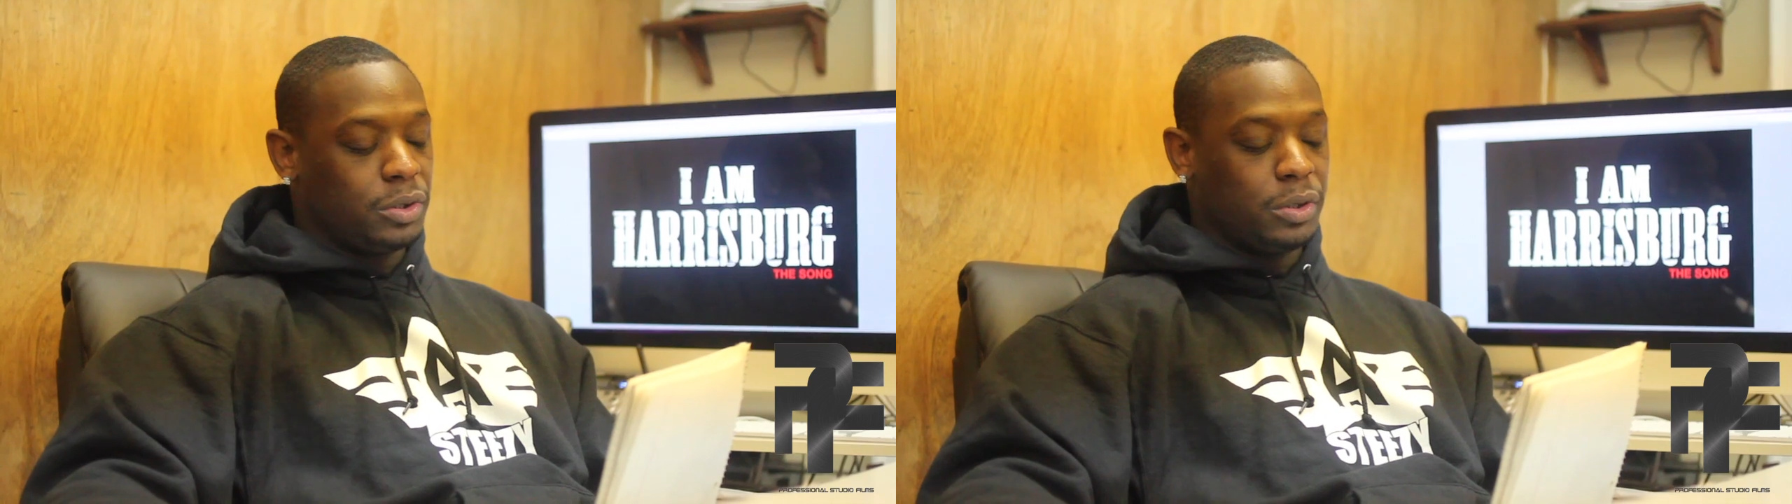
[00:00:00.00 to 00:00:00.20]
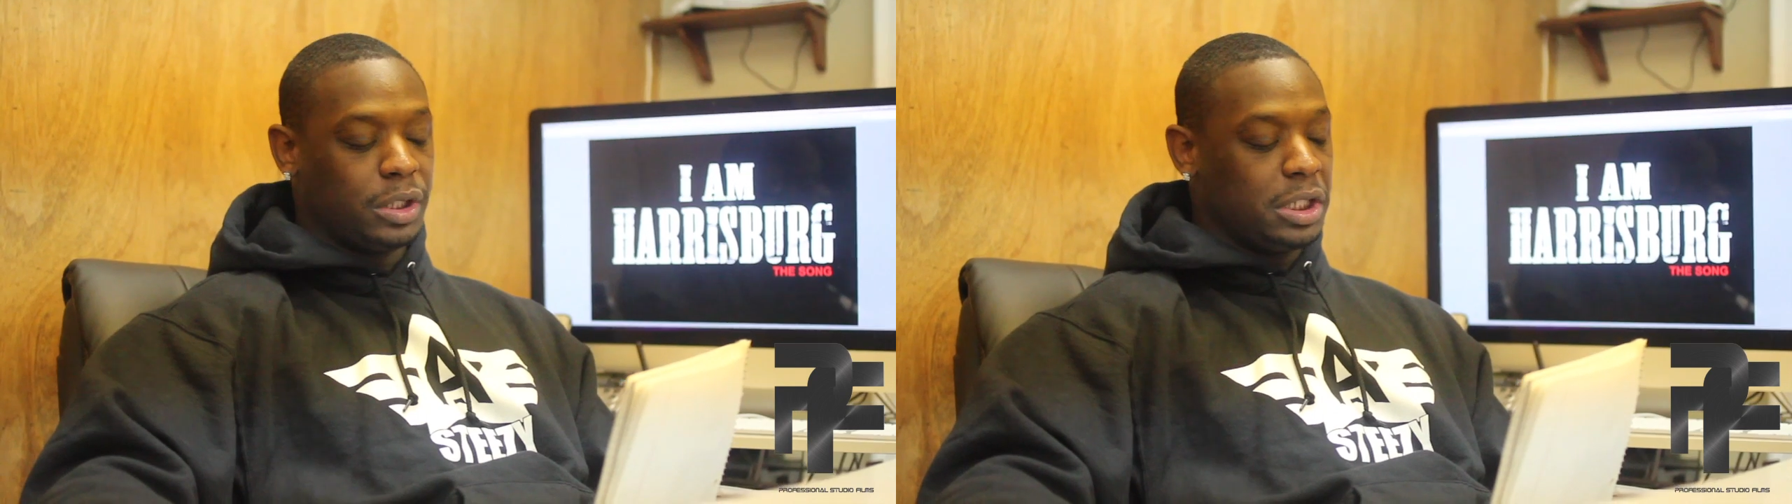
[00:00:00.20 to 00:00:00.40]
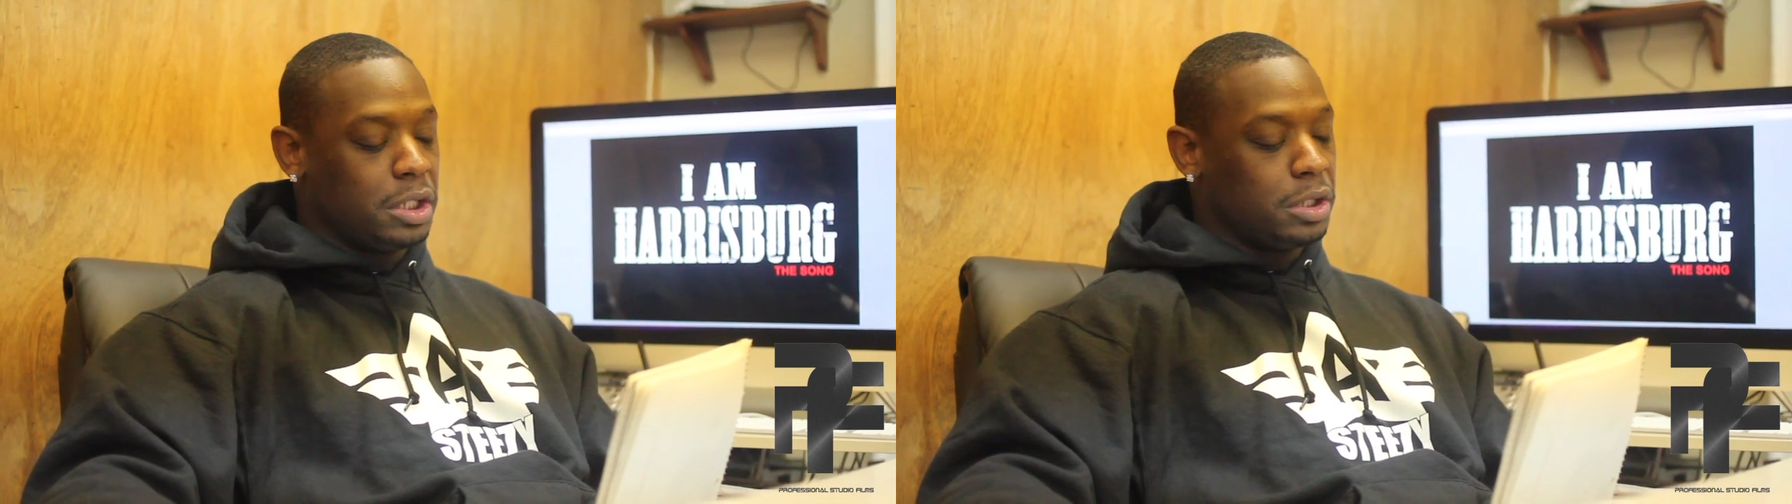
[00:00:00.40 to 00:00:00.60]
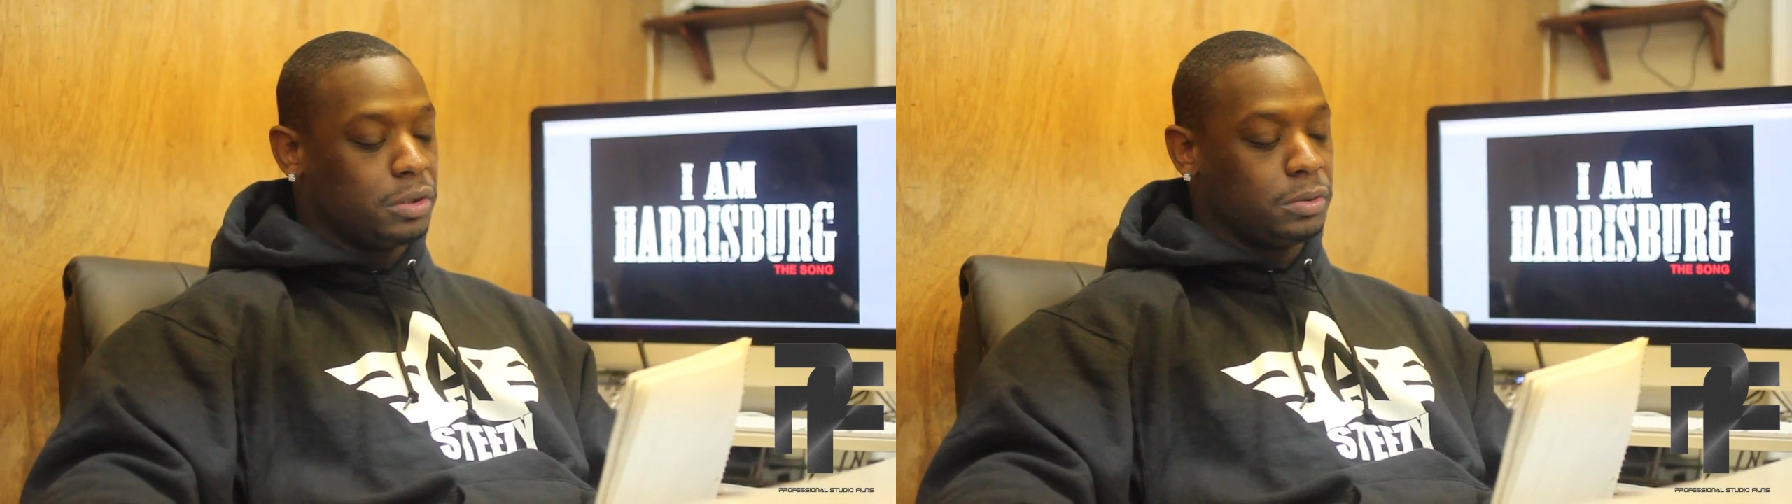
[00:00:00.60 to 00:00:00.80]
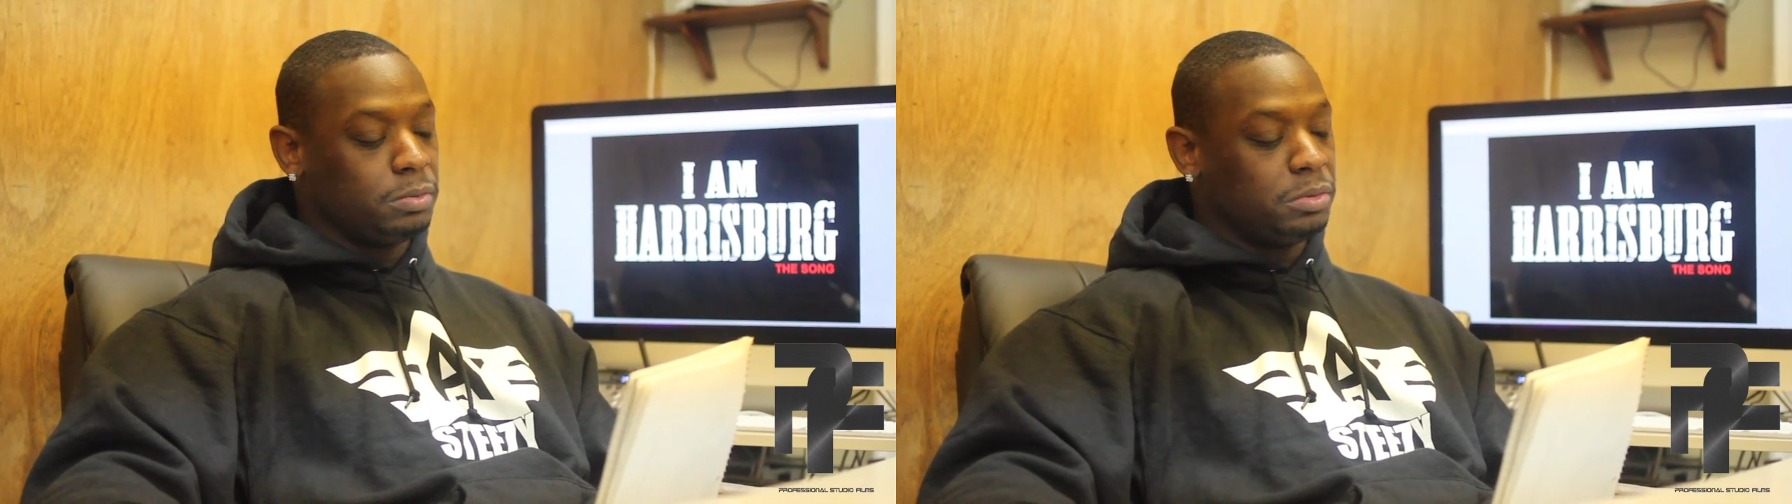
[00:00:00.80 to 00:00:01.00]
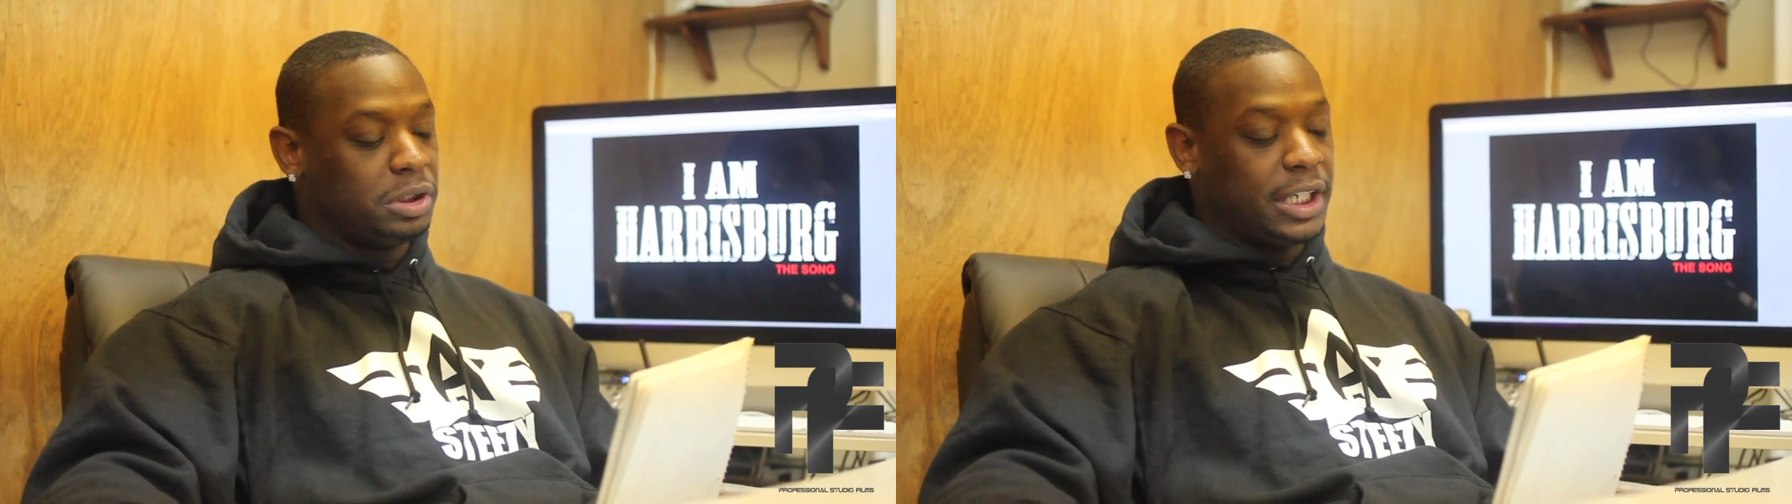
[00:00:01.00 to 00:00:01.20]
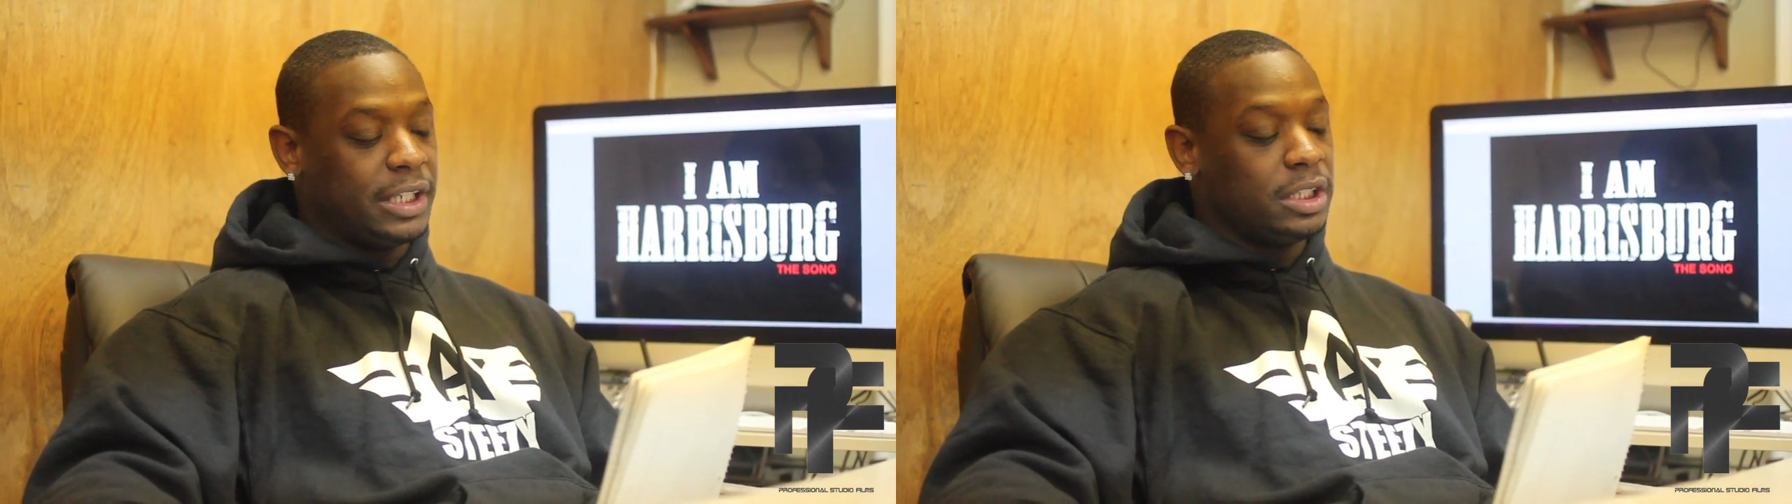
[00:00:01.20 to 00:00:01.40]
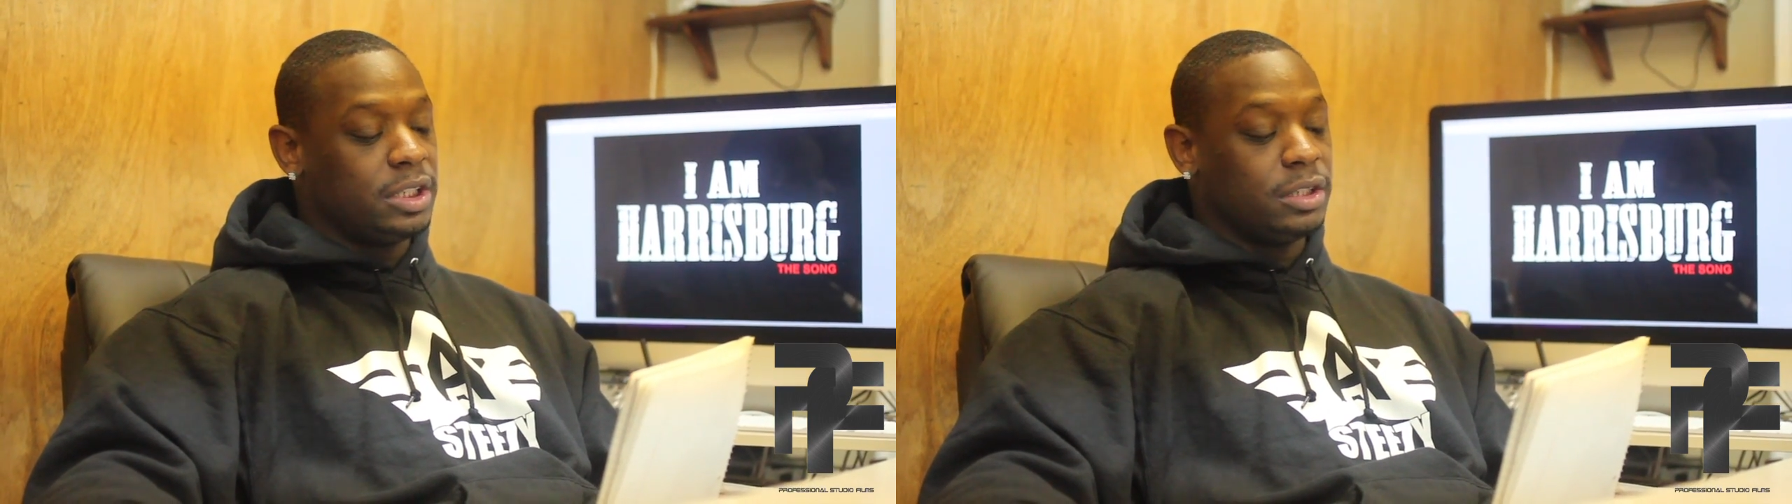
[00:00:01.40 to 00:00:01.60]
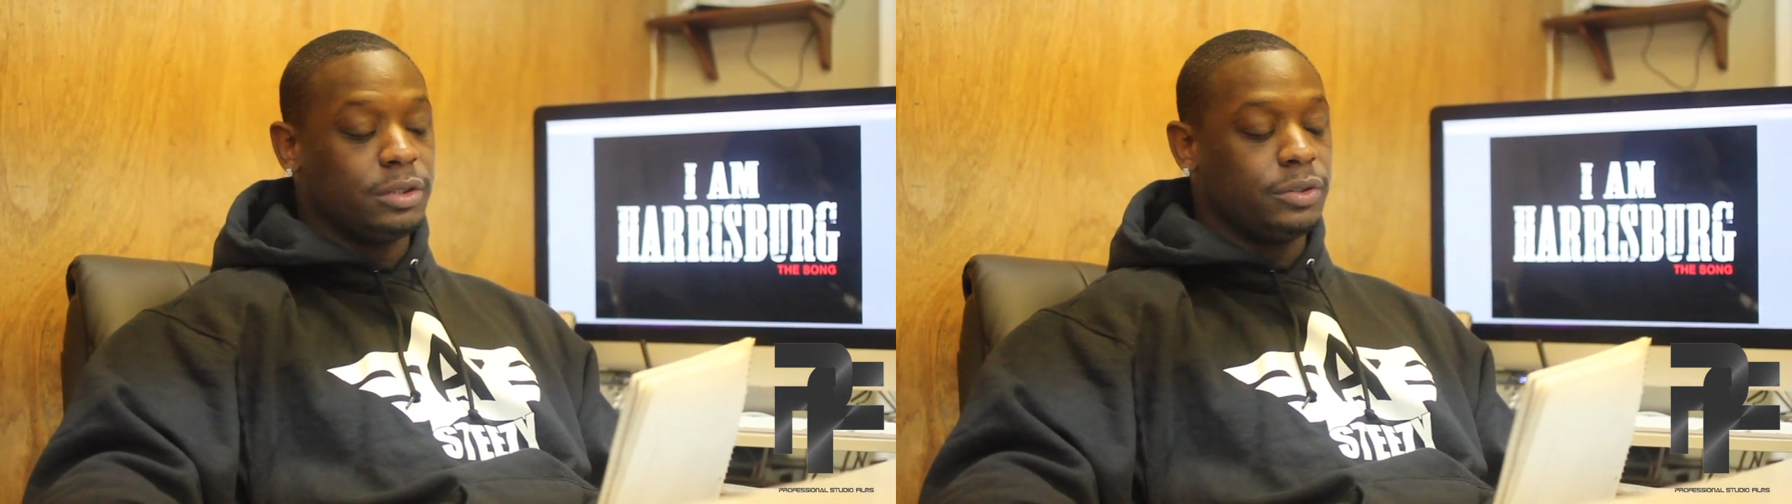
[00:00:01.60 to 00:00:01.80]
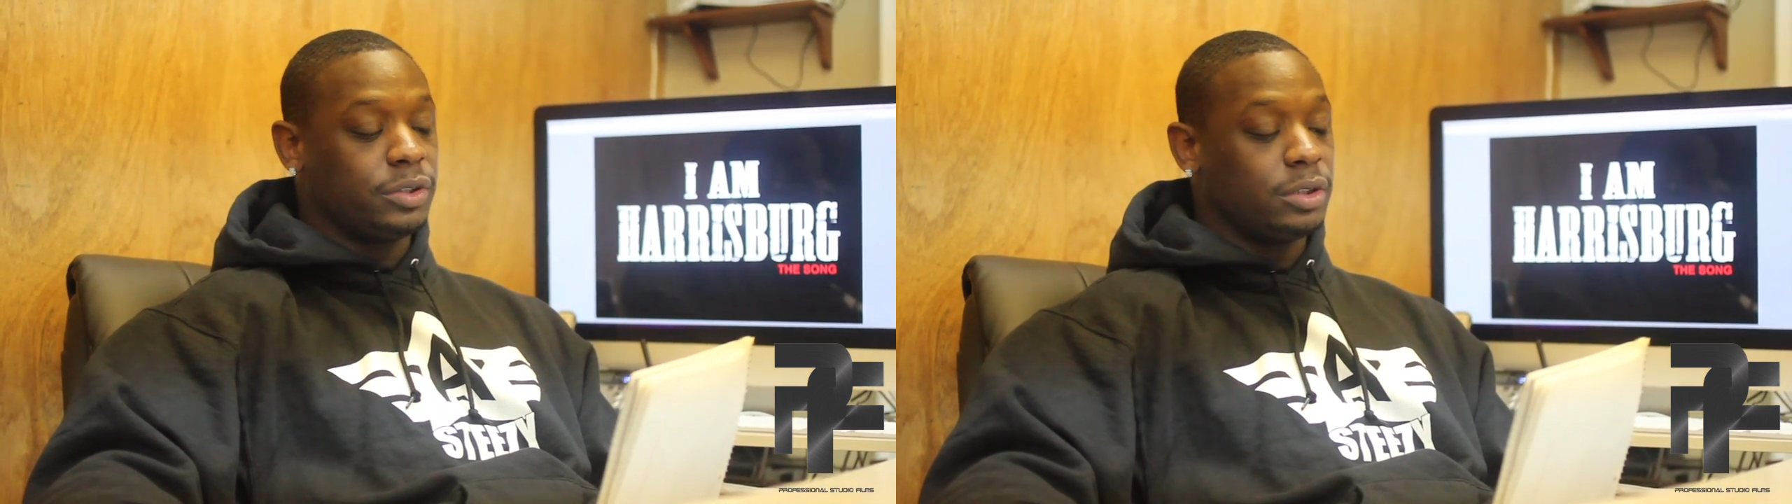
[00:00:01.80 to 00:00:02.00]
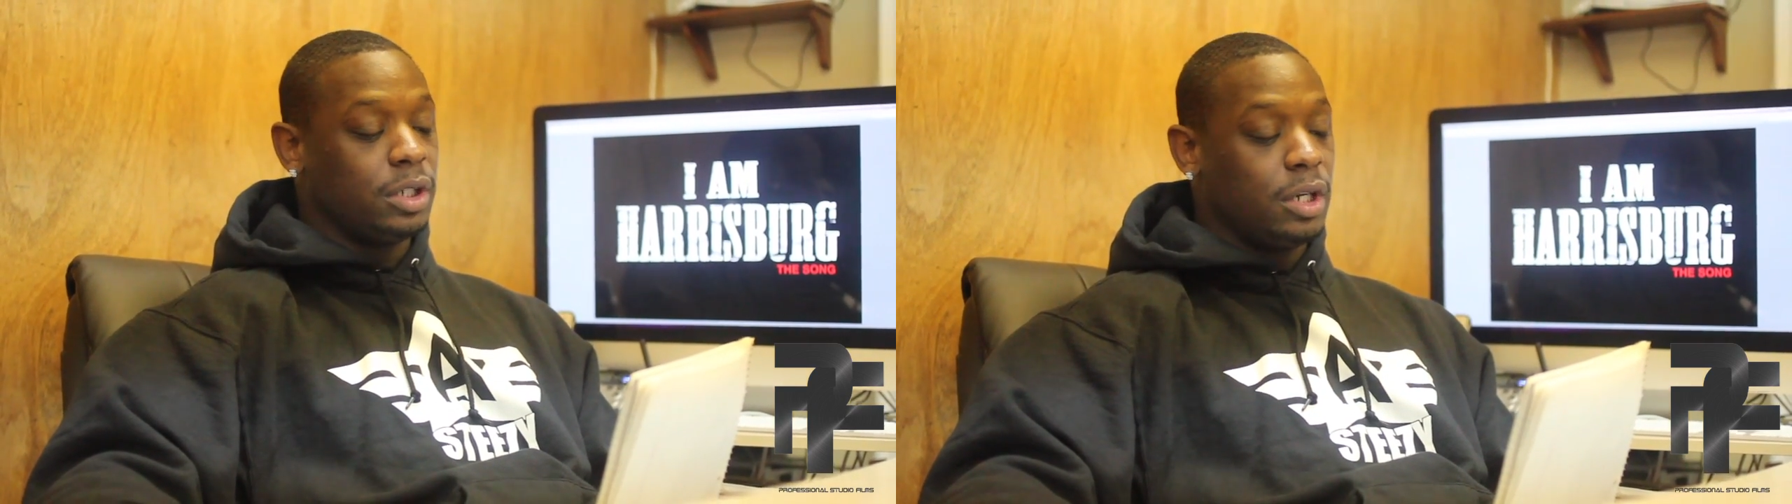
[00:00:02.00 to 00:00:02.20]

Corleone, J Lil's,